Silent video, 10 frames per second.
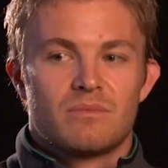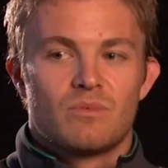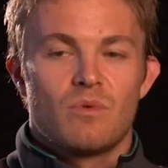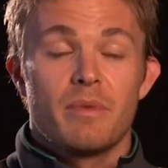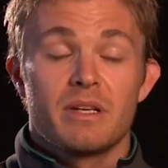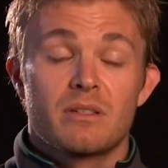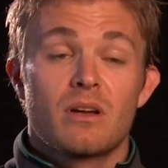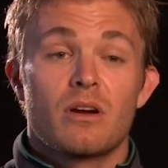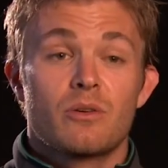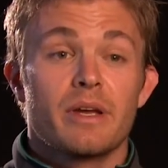What makes a
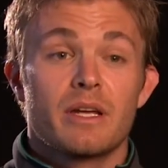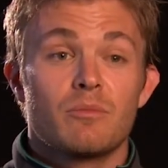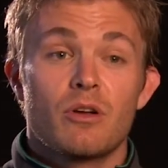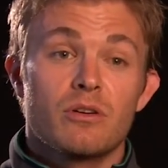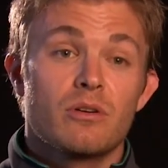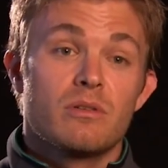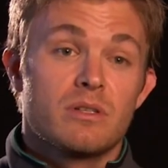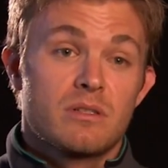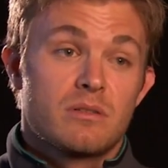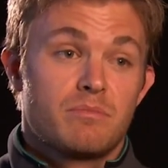car quick in Monaco
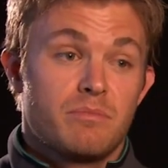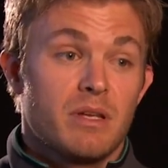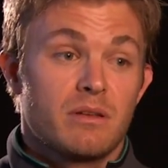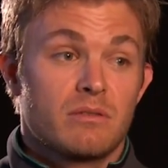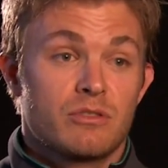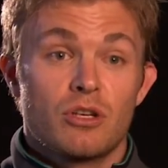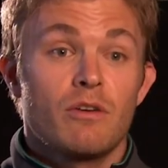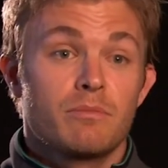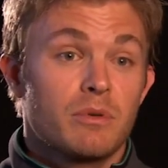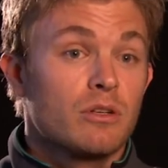is being
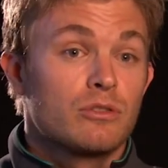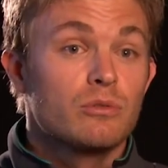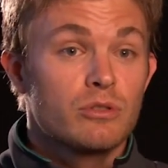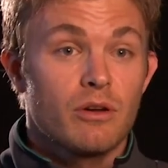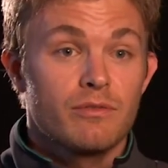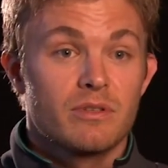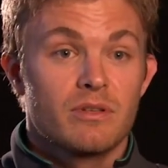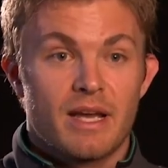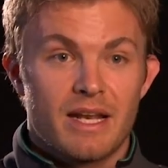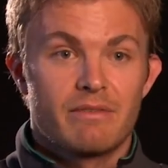soft but not too soft,
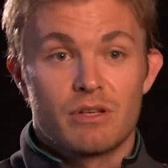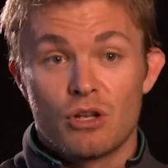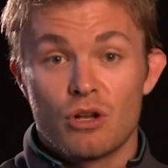and having